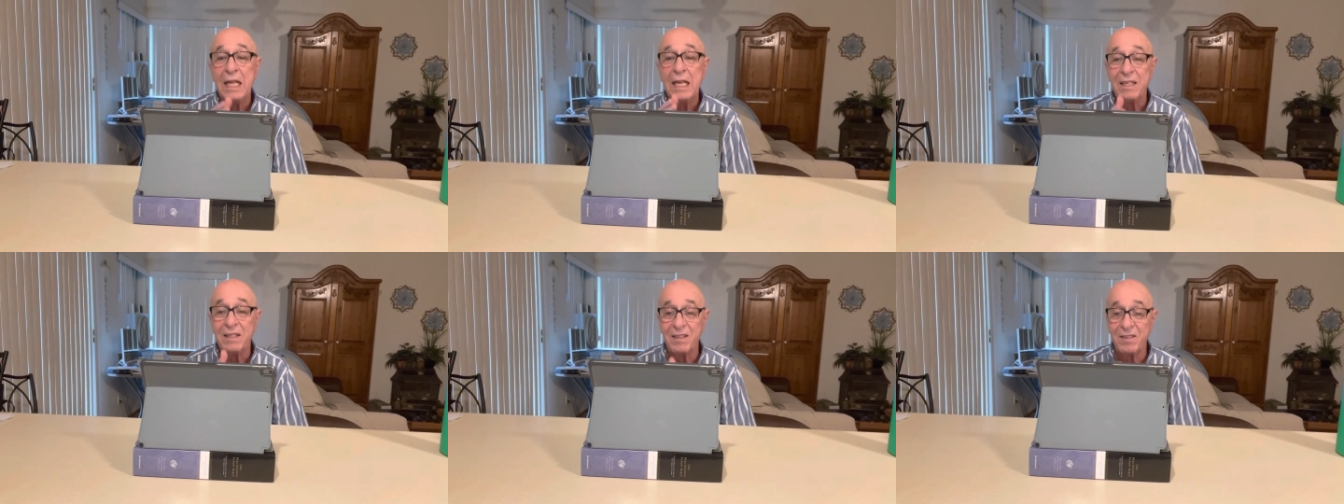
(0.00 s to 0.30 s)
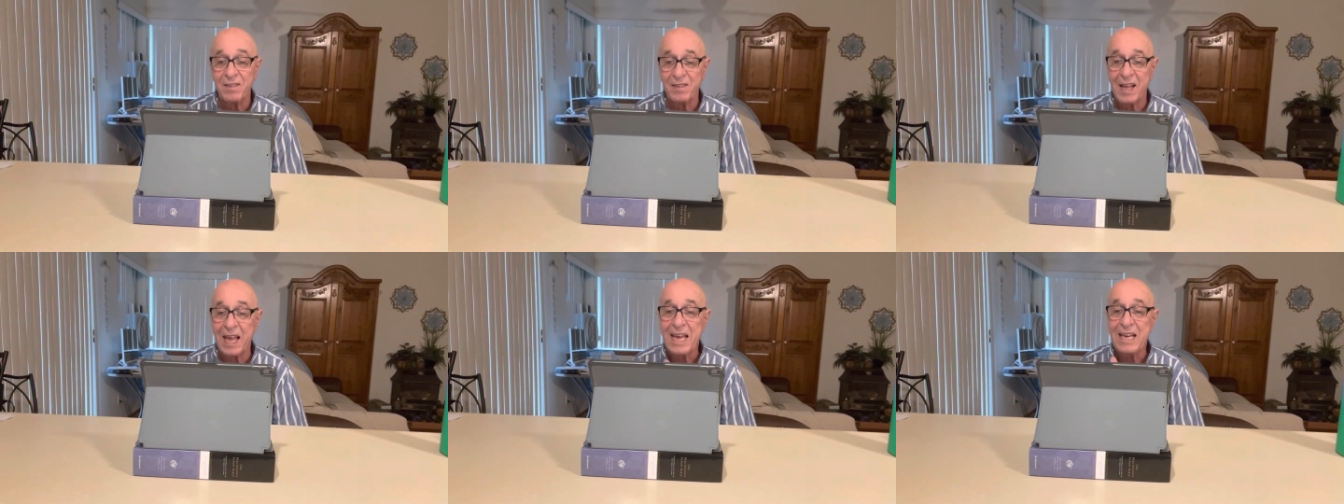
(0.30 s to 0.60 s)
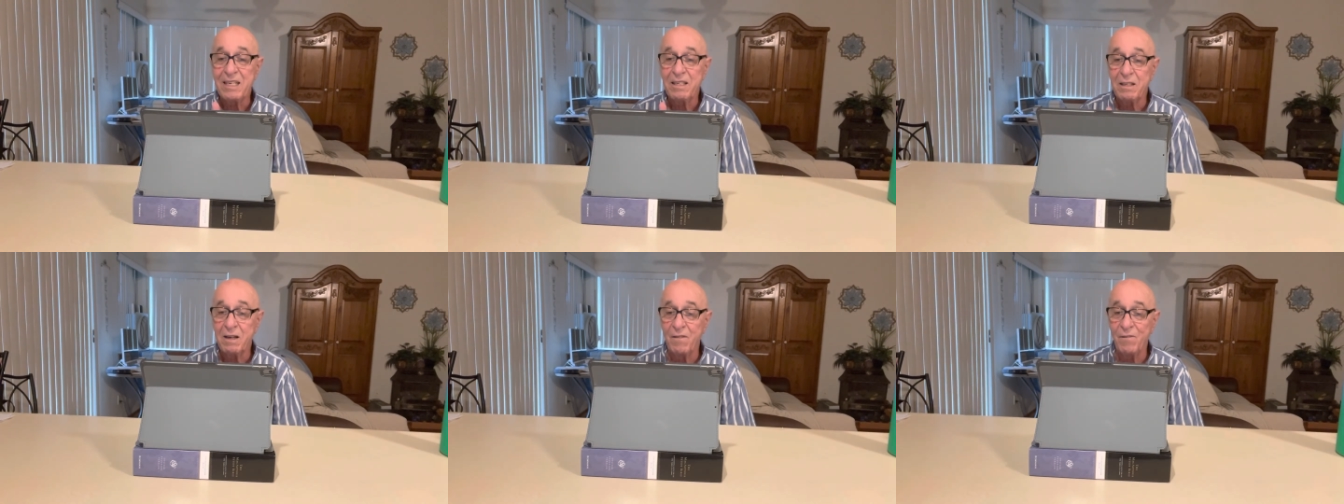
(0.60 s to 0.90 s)

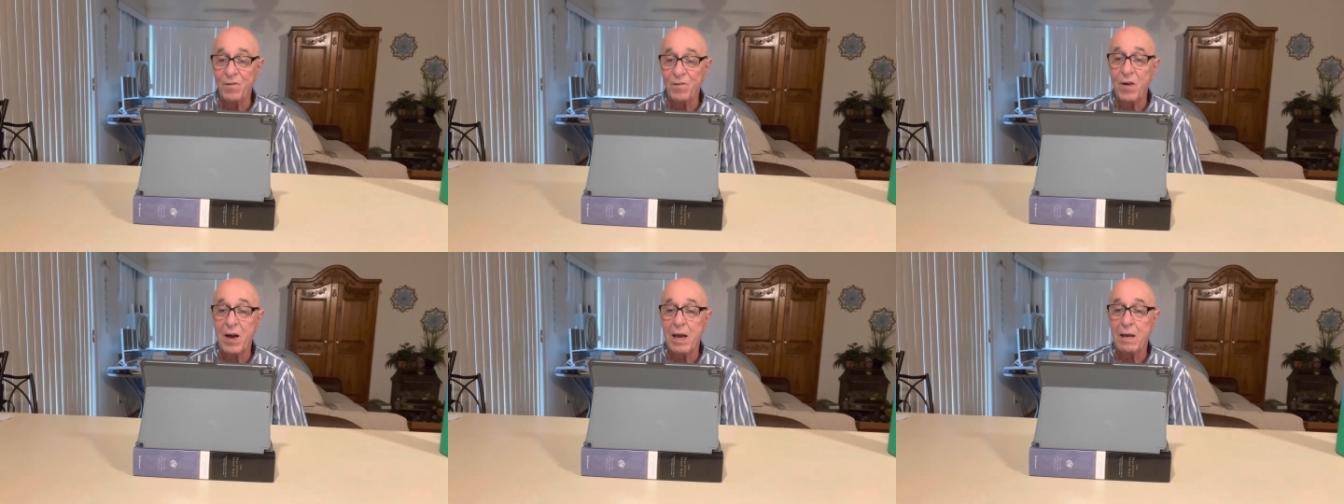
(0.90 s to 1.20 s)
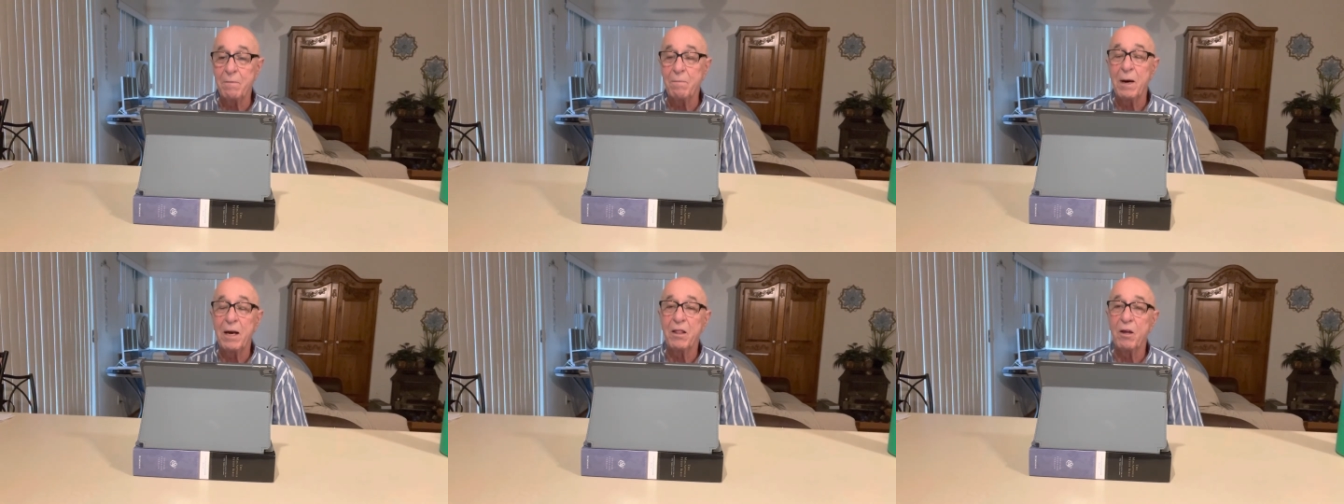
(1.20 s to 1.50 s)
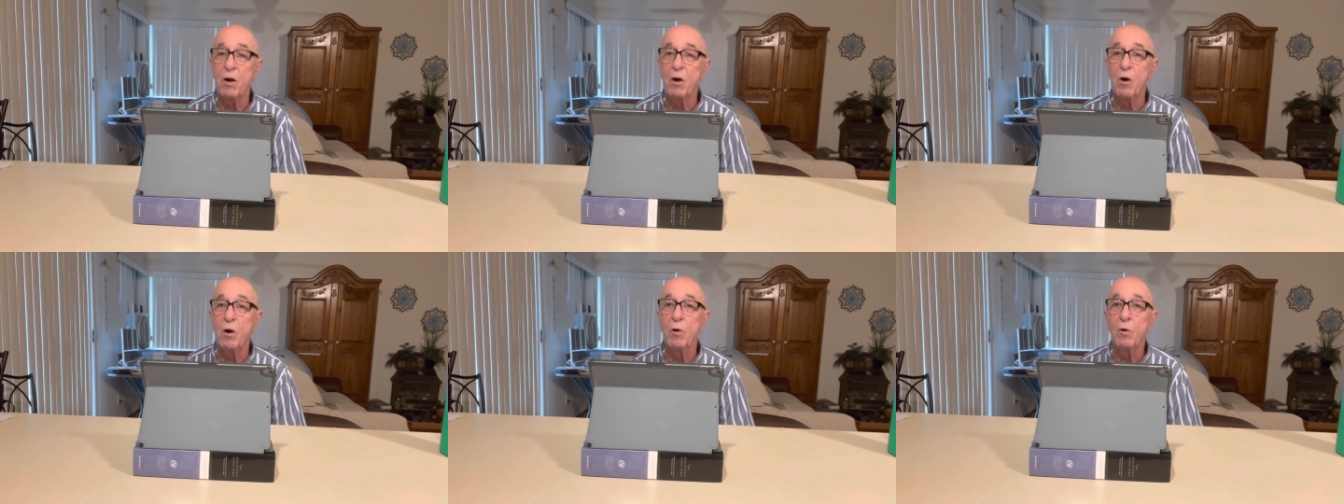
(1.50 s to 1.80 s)
sanctified by
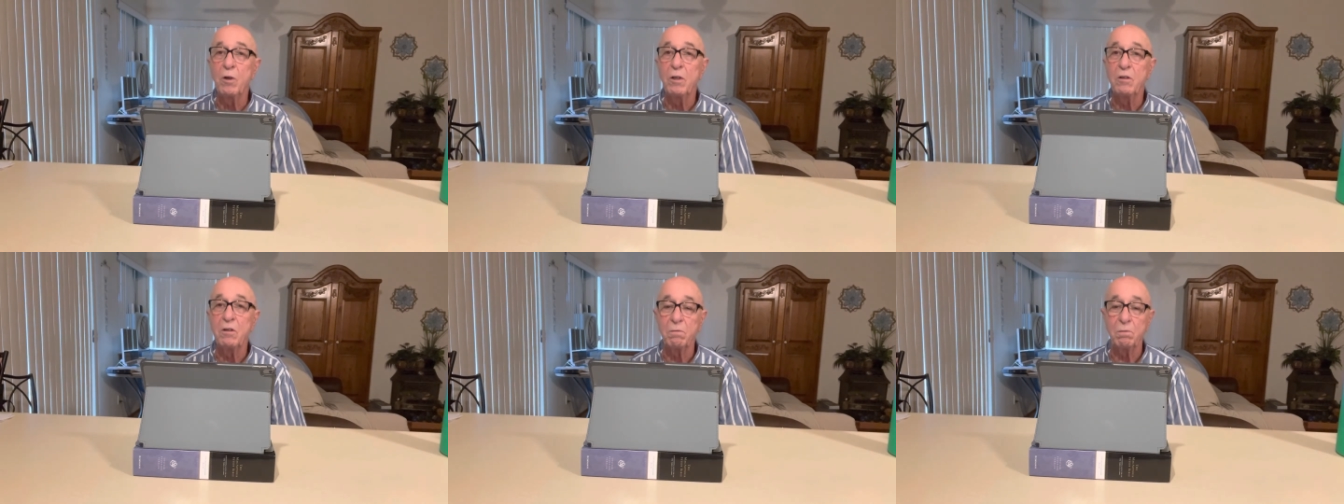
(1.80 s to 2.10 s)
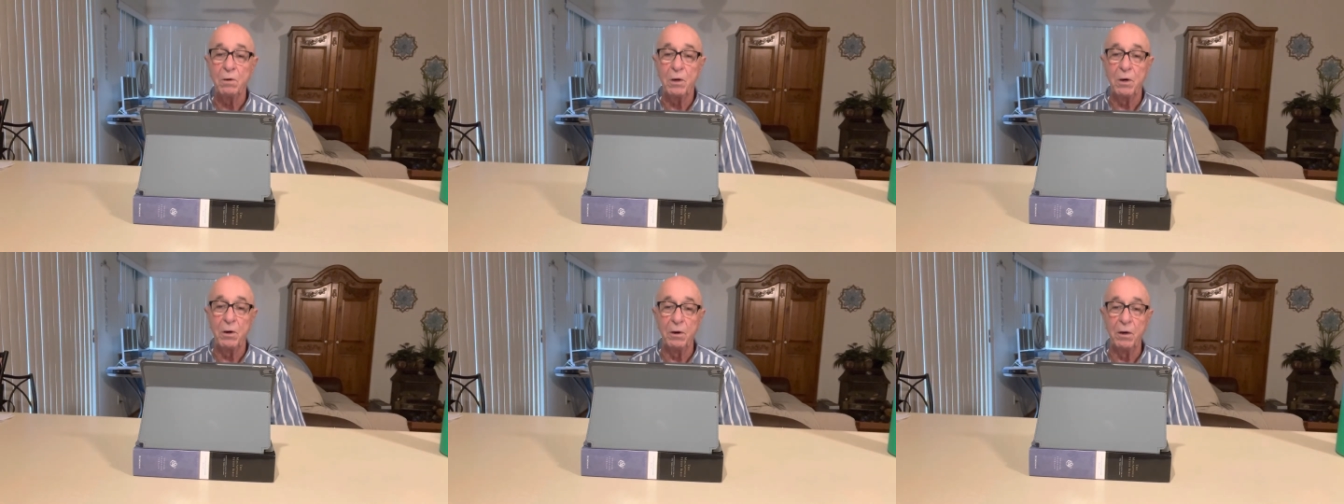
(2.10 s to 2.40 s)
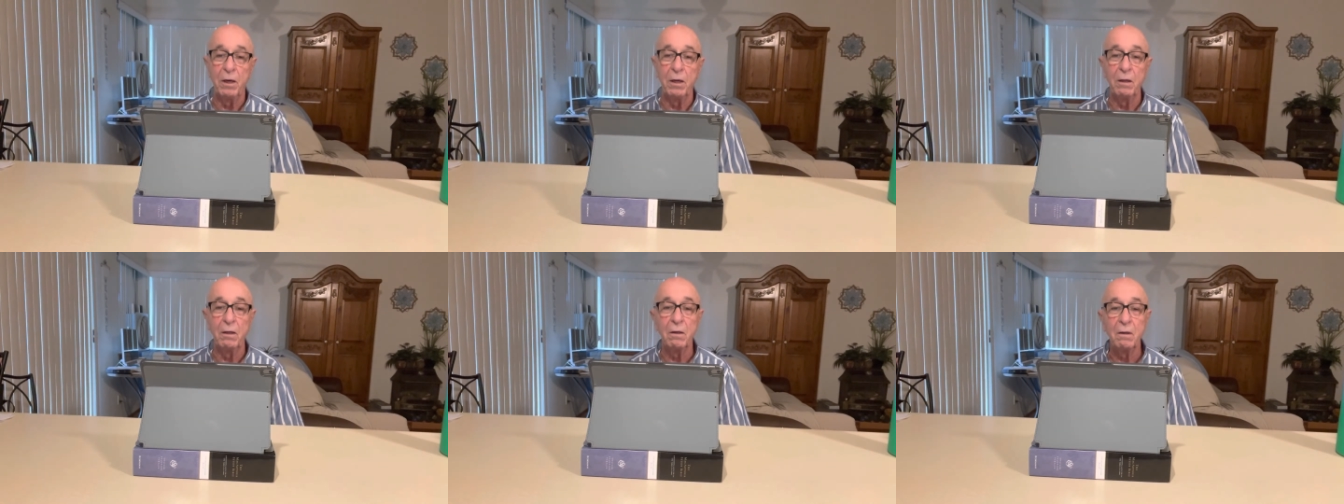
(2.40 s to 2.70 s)
the Holy
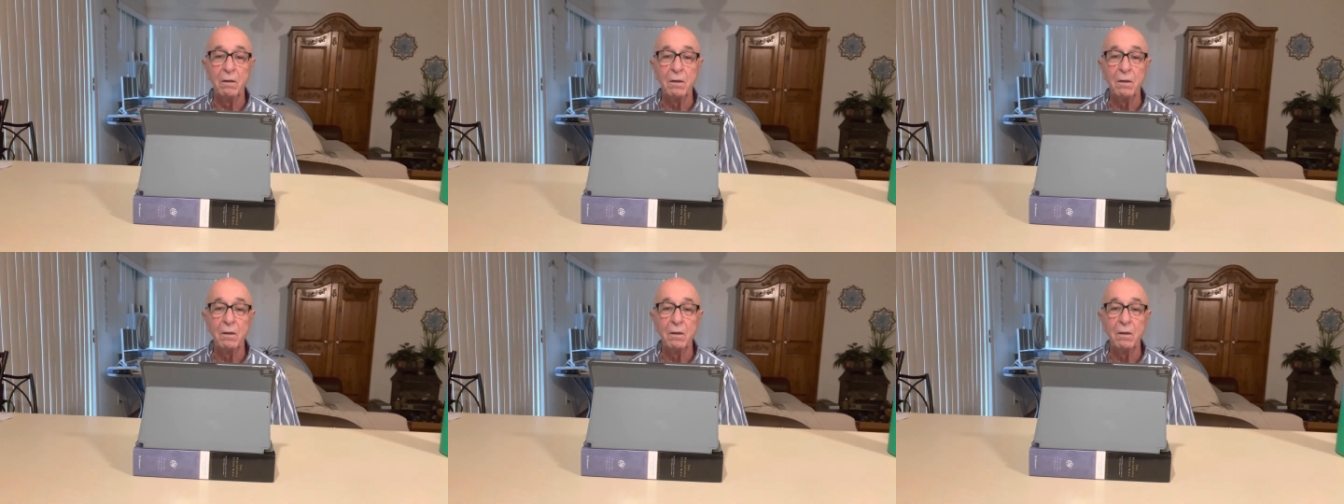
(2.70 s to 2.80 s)
Spirit.